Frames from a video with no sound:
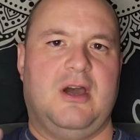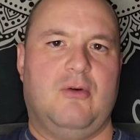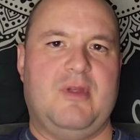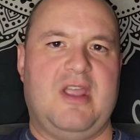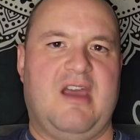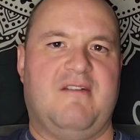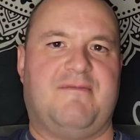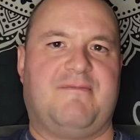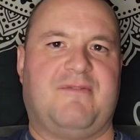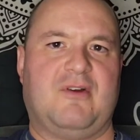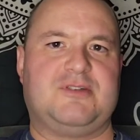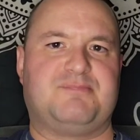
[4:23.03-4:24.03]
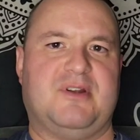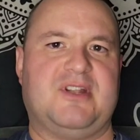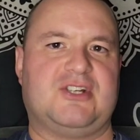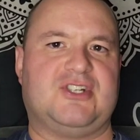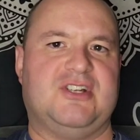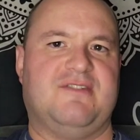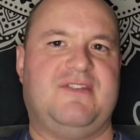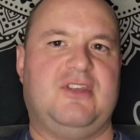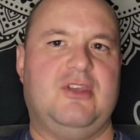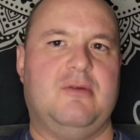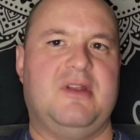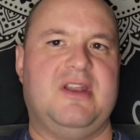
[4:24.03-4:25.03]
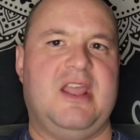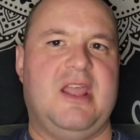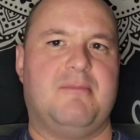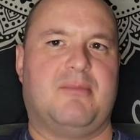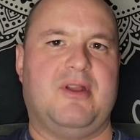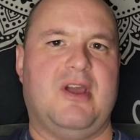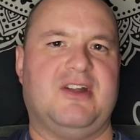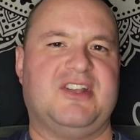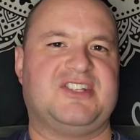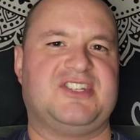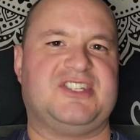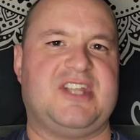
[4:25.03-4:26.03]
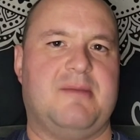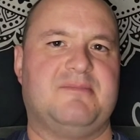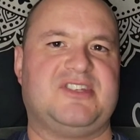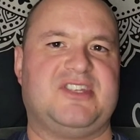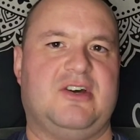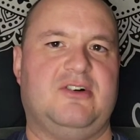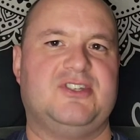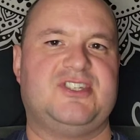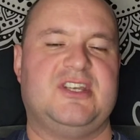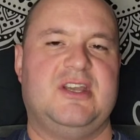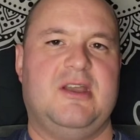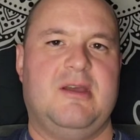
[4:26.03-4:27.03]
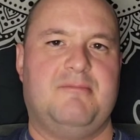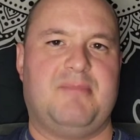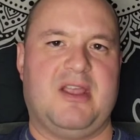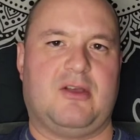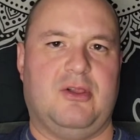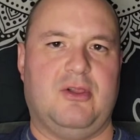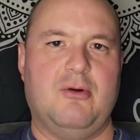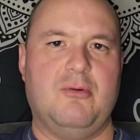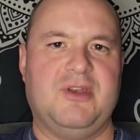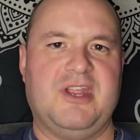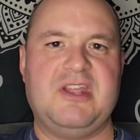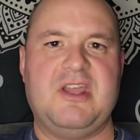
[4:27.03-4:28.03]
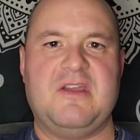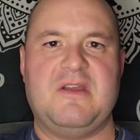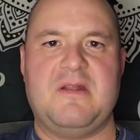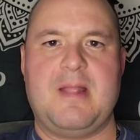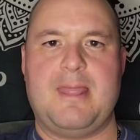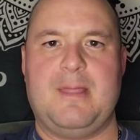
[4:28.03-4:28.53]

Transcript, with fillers: Uh, we have first production of human embryonic stem cells by cloning.